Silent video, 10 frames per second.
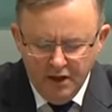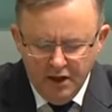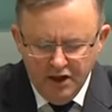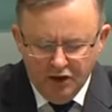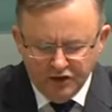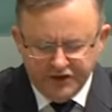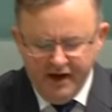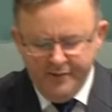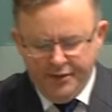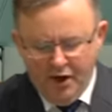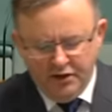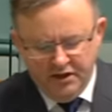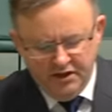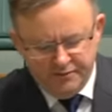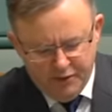He also broke
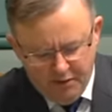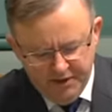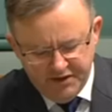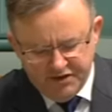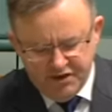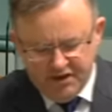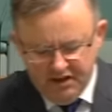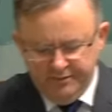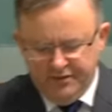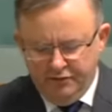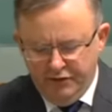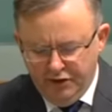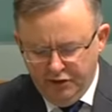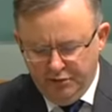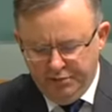his promise to keep the
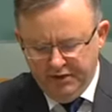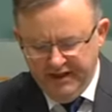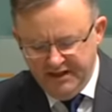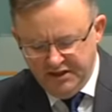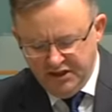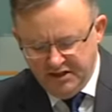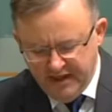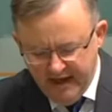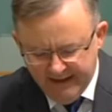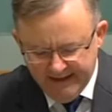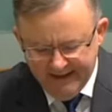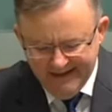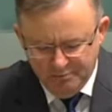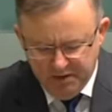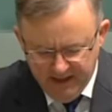renewable energy target
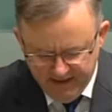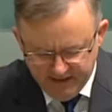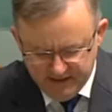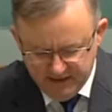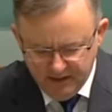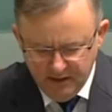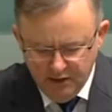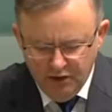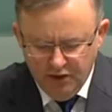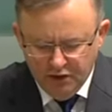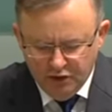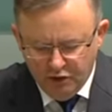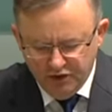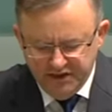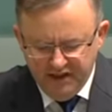in place,
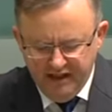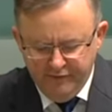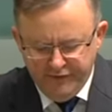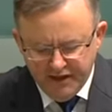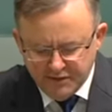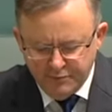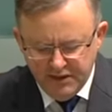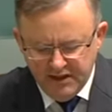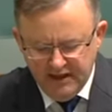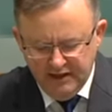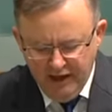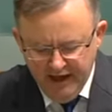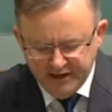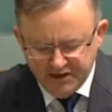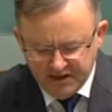causing investment in
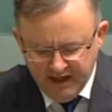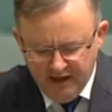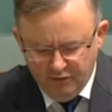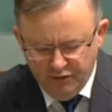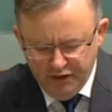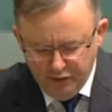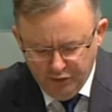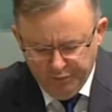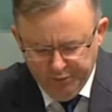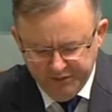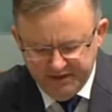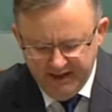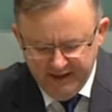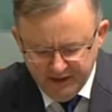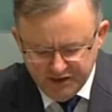large-scale renewables
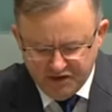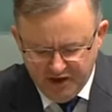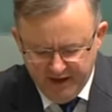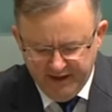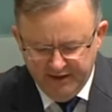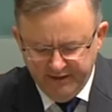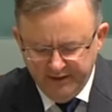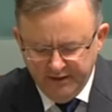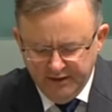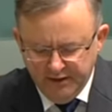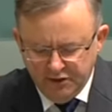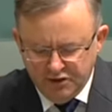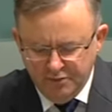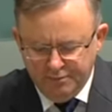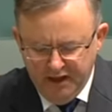in Australia
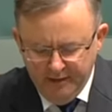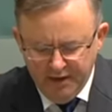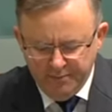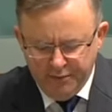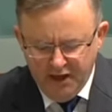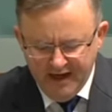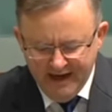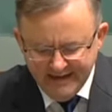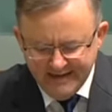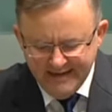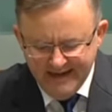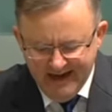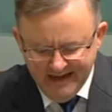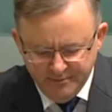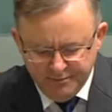to plummet by
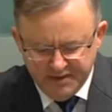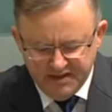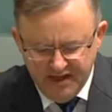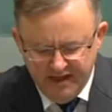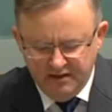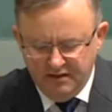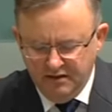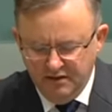88 per cent